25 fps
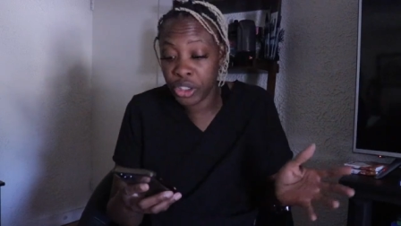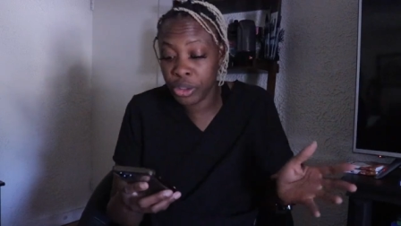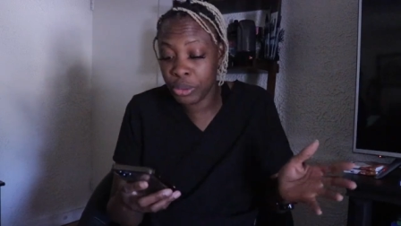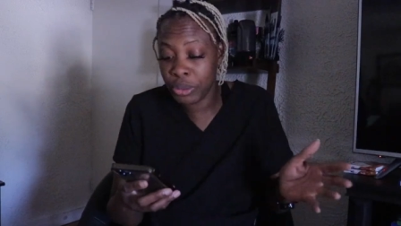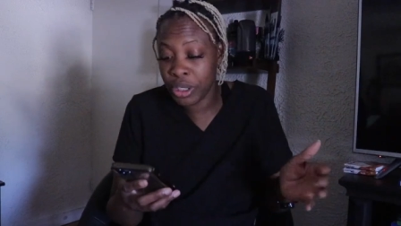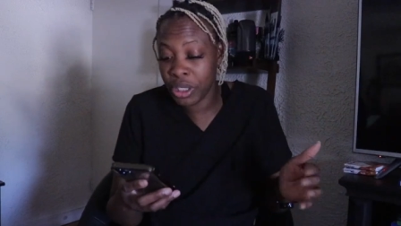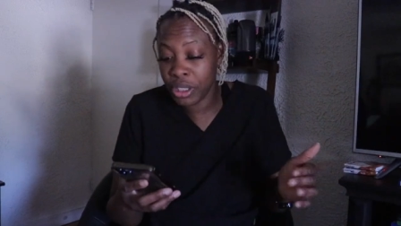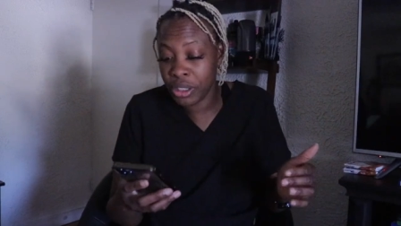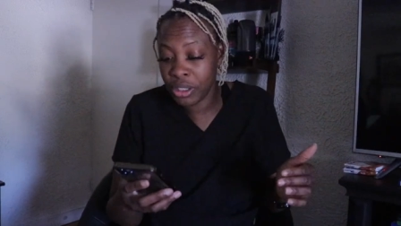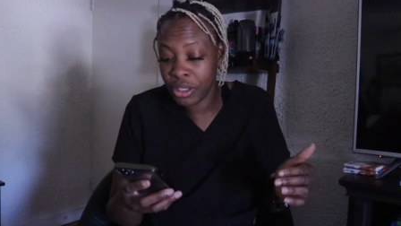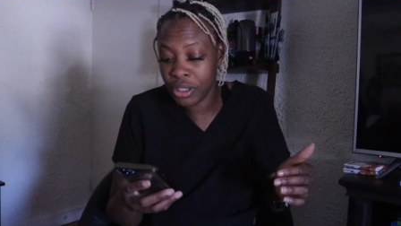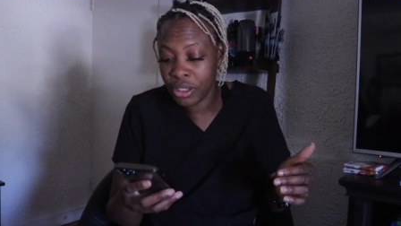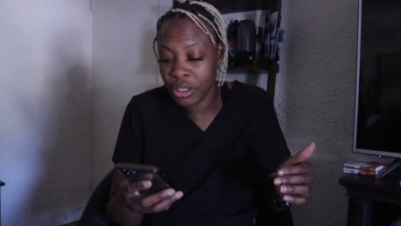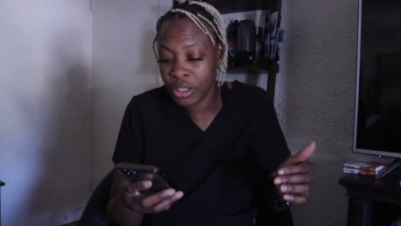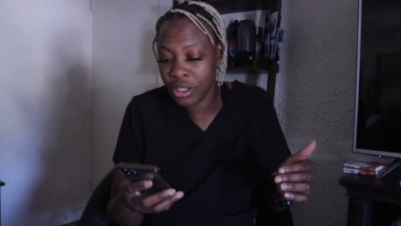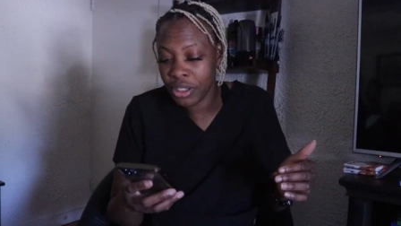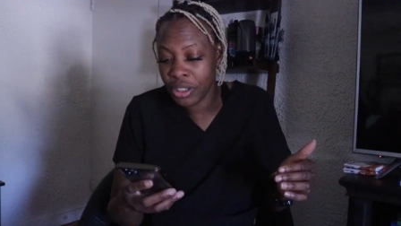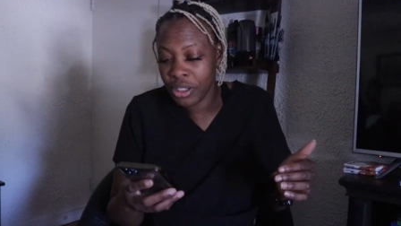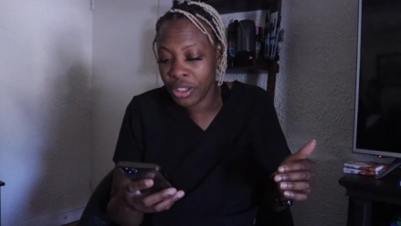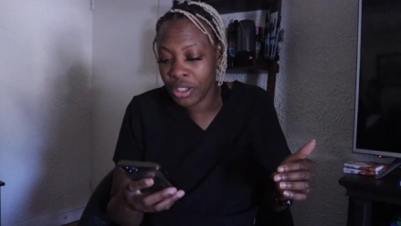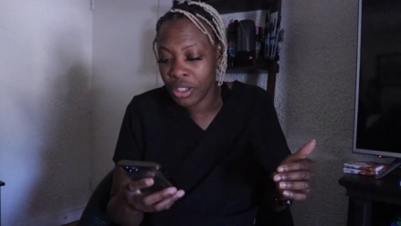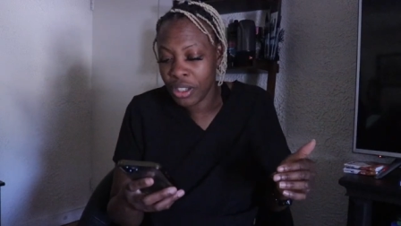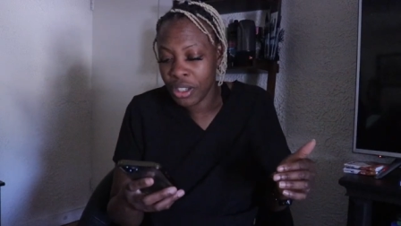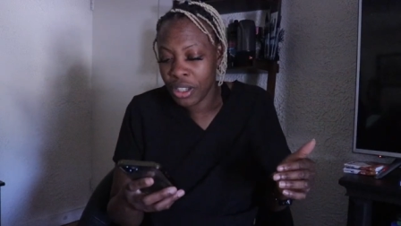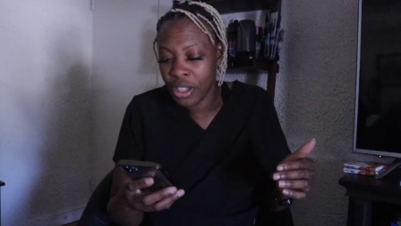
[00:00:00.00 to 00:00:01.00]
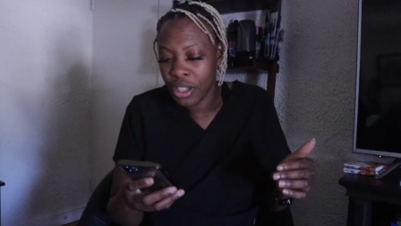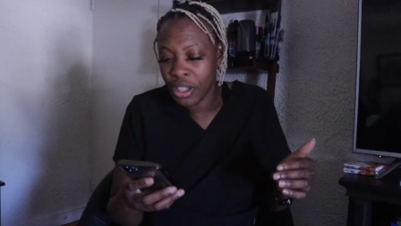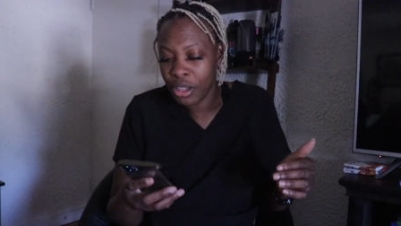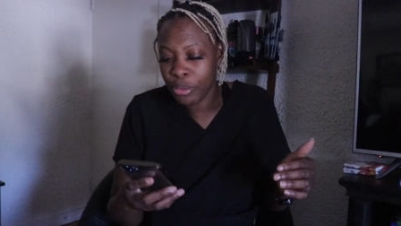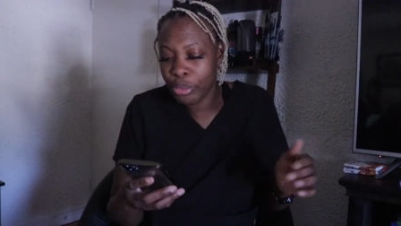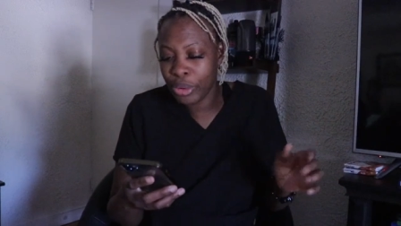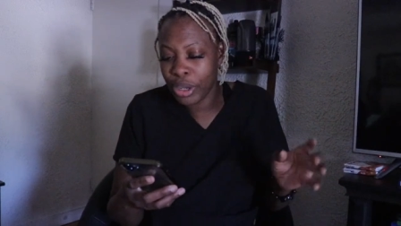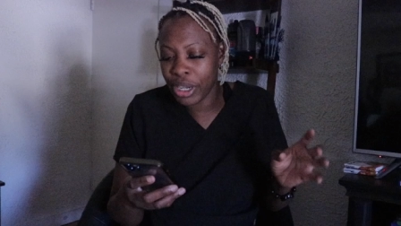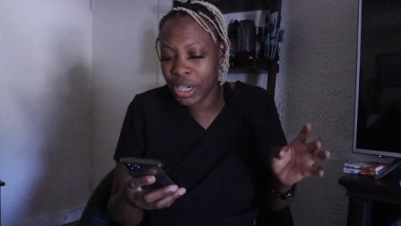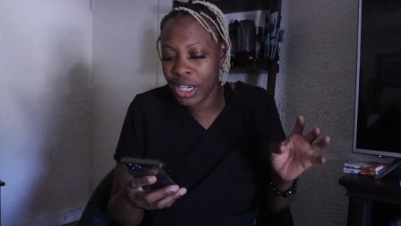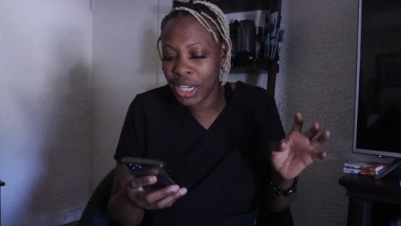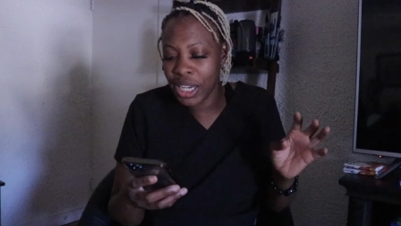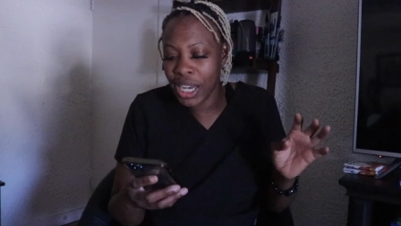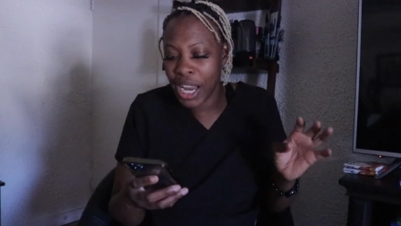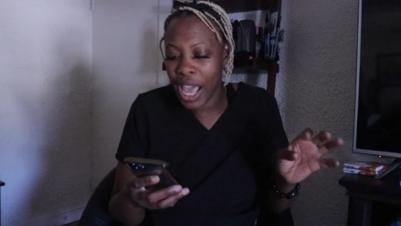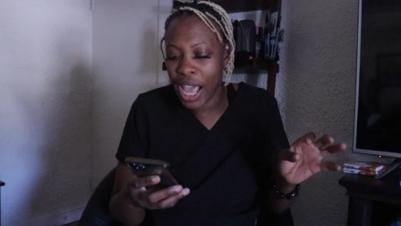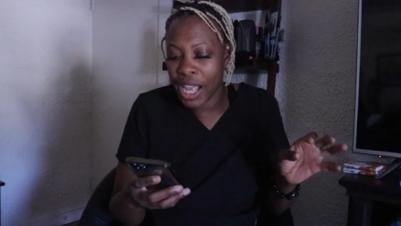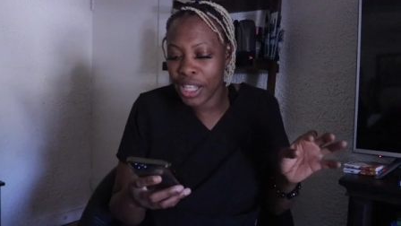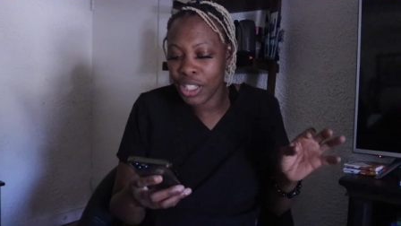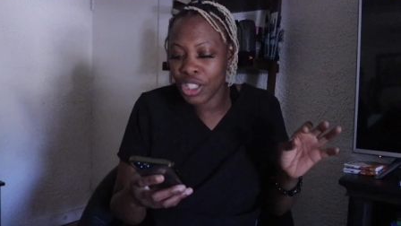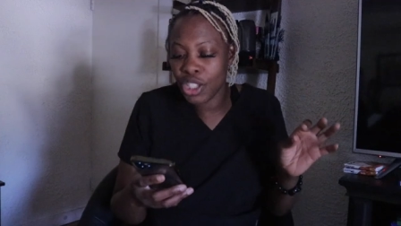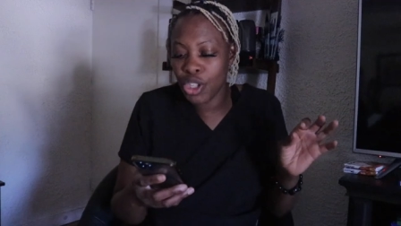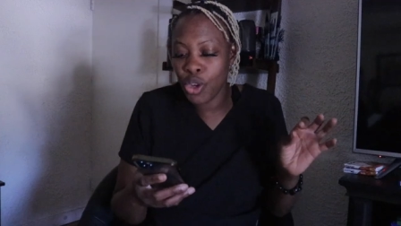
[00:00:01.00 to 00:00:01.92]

I mean, but not